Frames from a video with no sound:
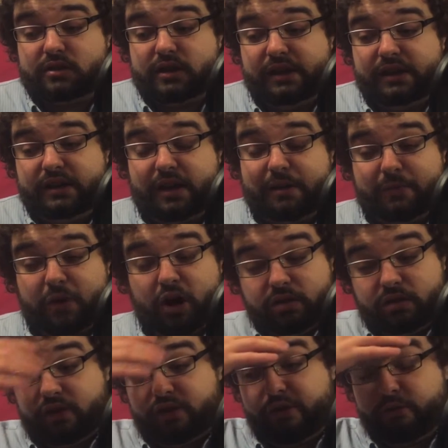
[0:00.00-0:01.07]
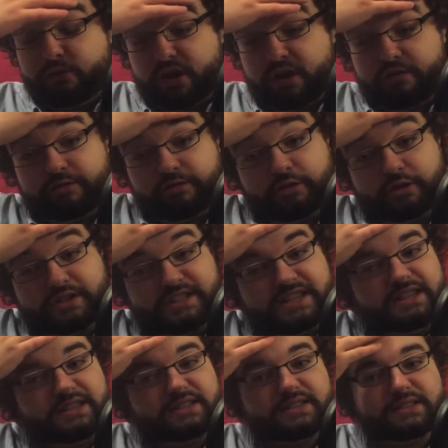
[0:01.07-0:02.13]
And um, on the note of
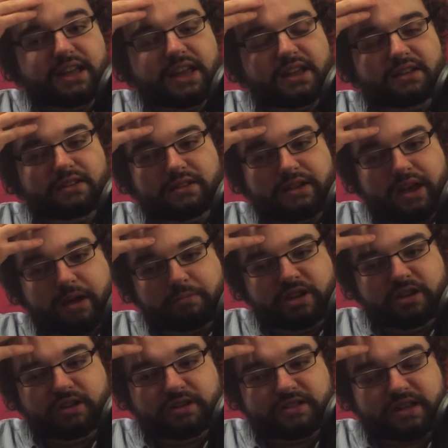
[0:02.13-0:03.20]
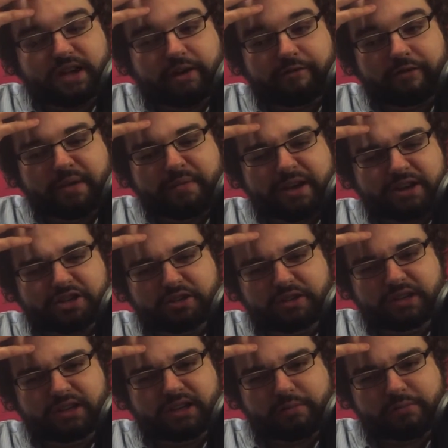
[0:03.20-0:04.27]
critiques and opinion stuff, I'm
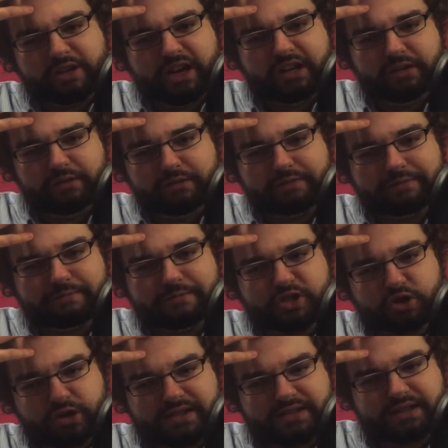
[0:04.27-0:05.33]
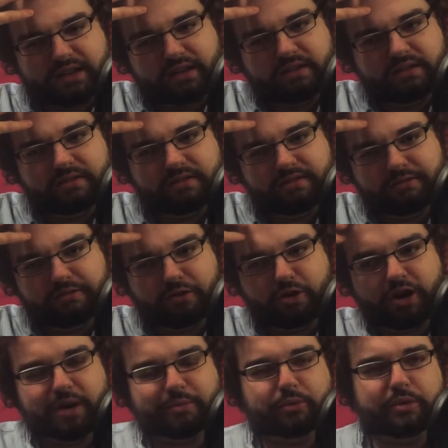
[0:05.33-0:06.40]
actually I've been kind of stressing
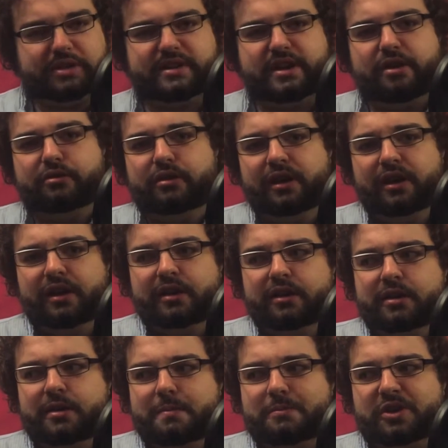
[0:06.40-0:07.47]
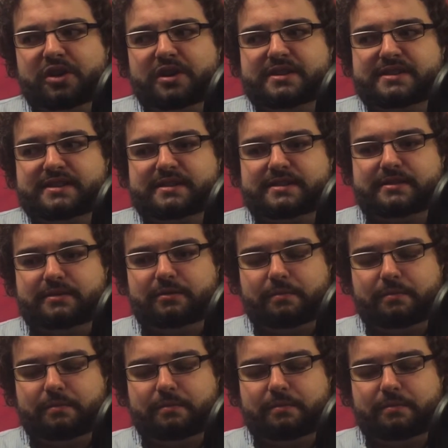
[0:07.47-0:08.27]
for a couple weeks now because